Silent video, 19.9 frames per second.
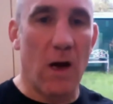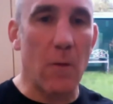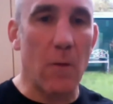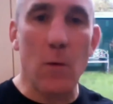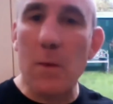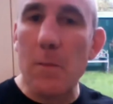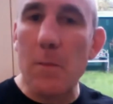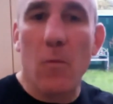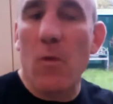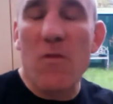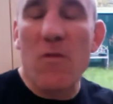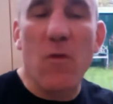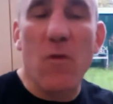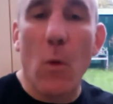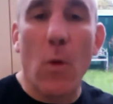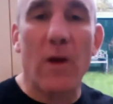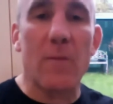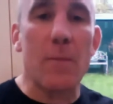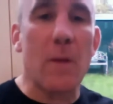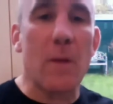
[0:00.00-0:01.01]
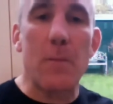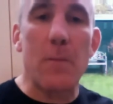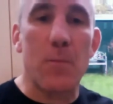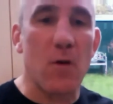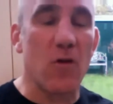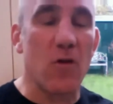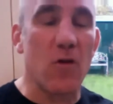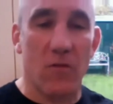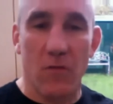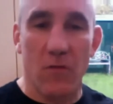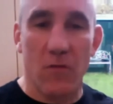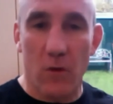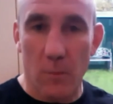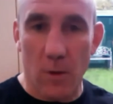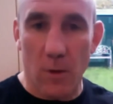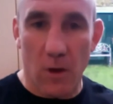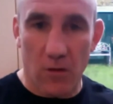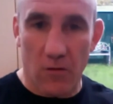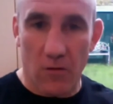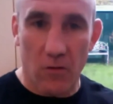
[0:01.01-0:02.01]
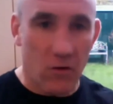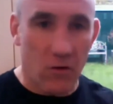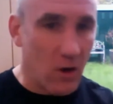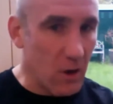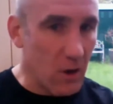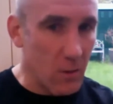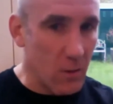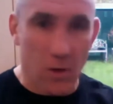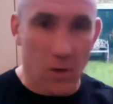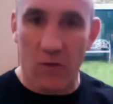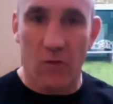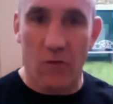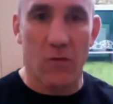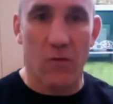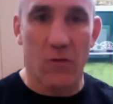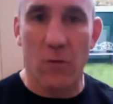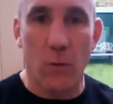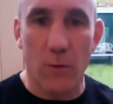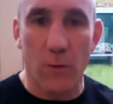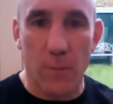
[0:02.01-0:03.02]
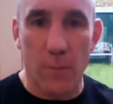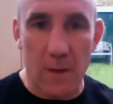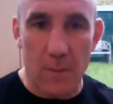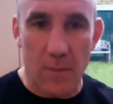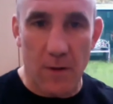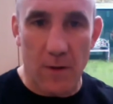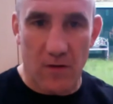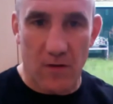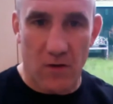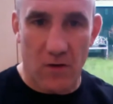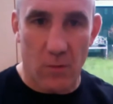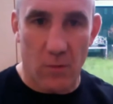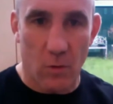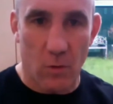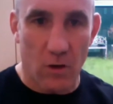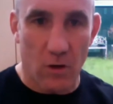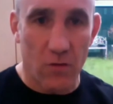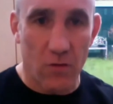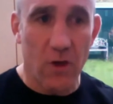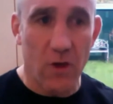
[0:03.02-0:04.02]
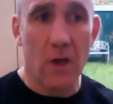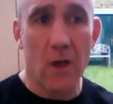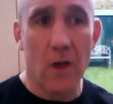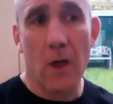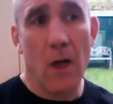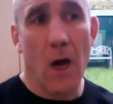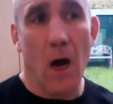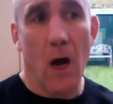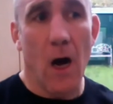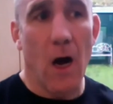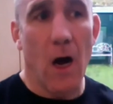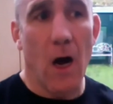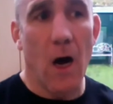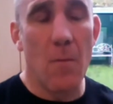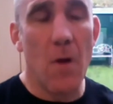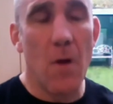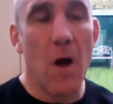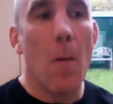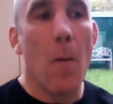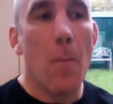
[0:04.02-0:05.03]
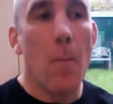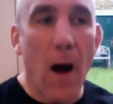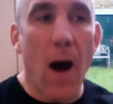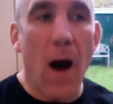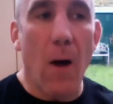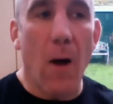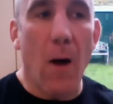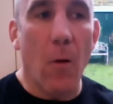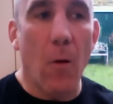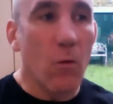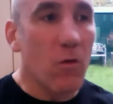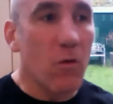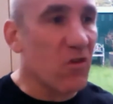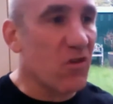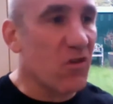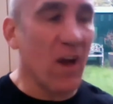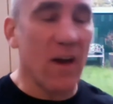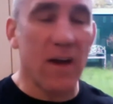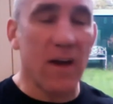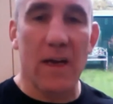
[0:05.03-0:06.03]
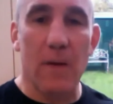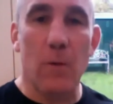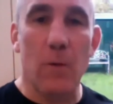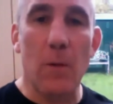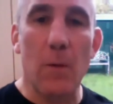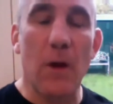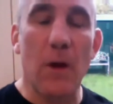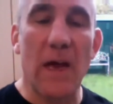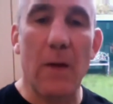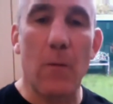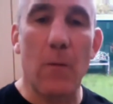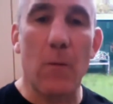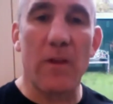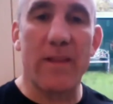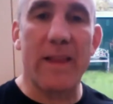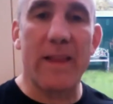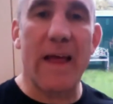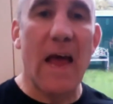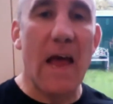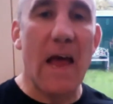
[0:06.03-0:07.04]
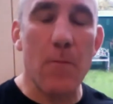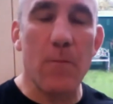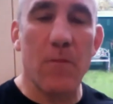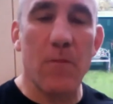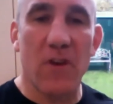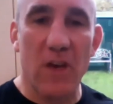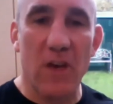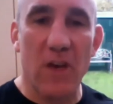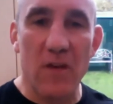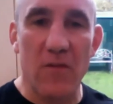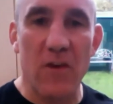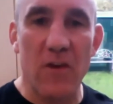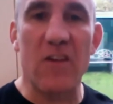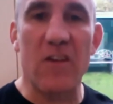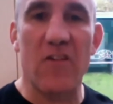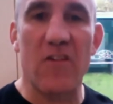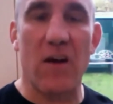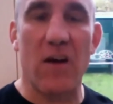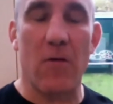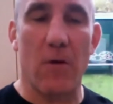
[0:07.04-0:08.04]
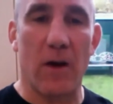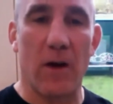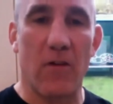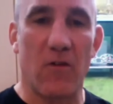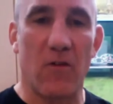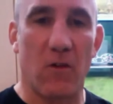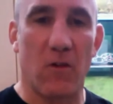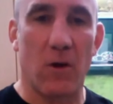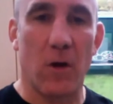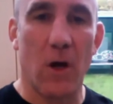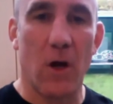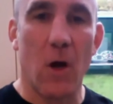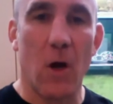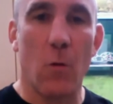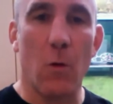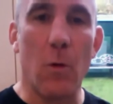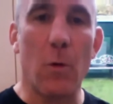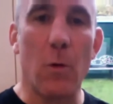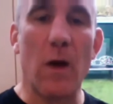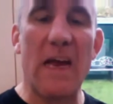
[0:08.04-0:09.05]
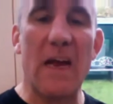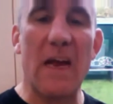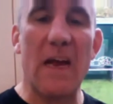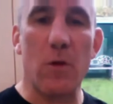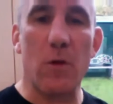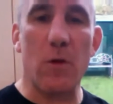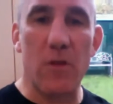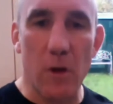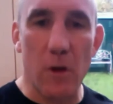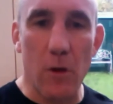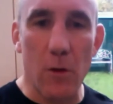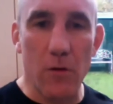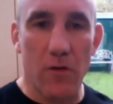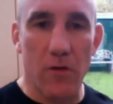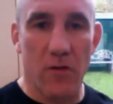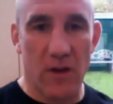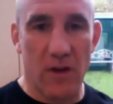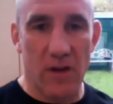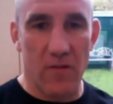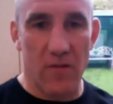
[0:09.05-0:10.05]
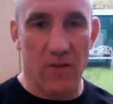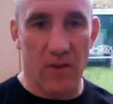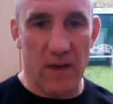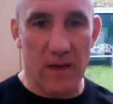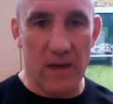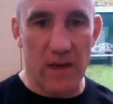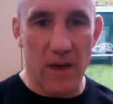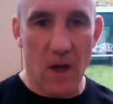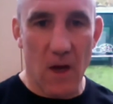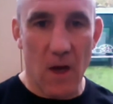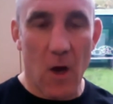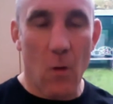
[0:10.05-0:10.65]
We've always made beautiful commercials. Our commercials have always been the best in the world. But suddenly we were hit with the MTV generation. We were hit with youth TV.